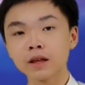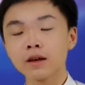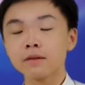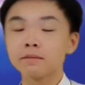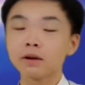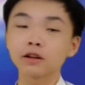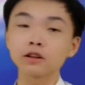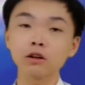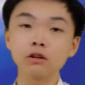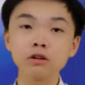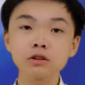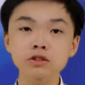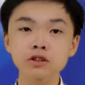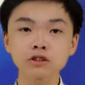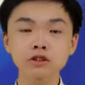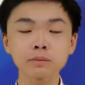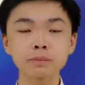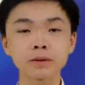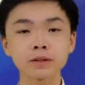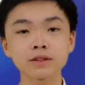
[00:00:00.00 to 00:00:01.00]
but also
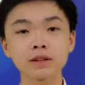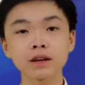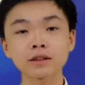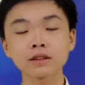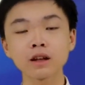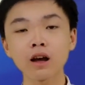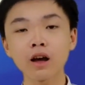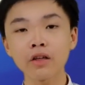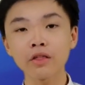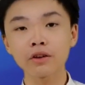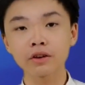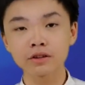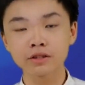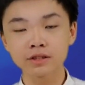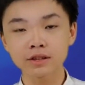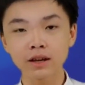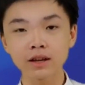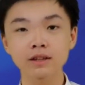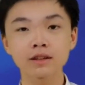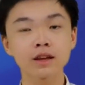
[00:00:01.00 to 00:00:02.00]
to protect
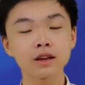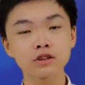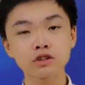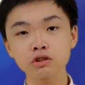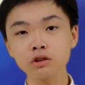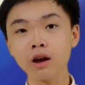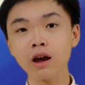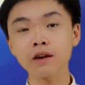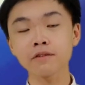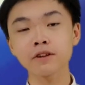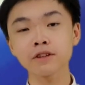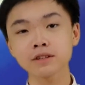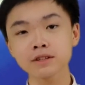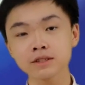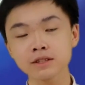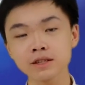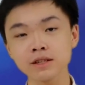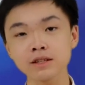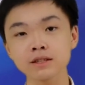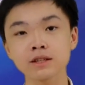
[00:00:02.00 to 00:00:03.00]
others in case you have a
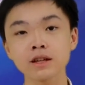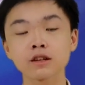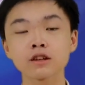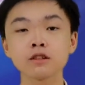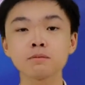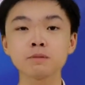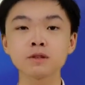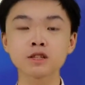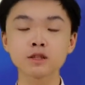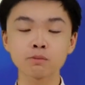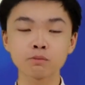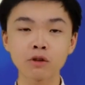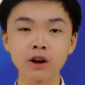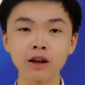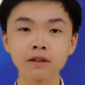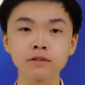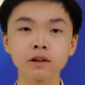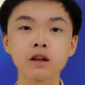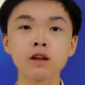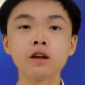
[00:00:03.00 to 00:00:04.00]
disease that could be
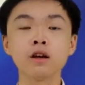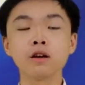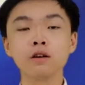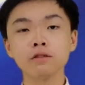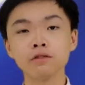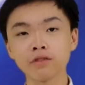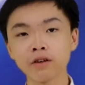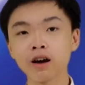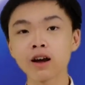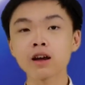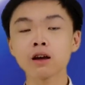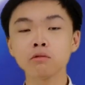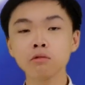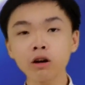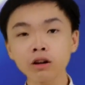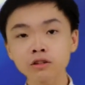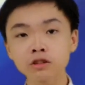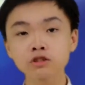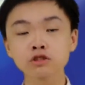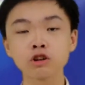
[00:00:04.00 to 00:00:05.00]
spread via
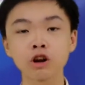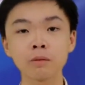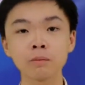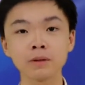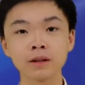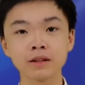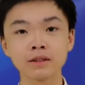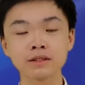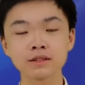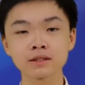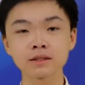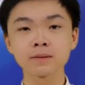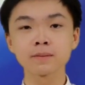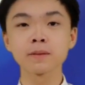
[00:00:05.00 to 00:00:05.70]
water droplets.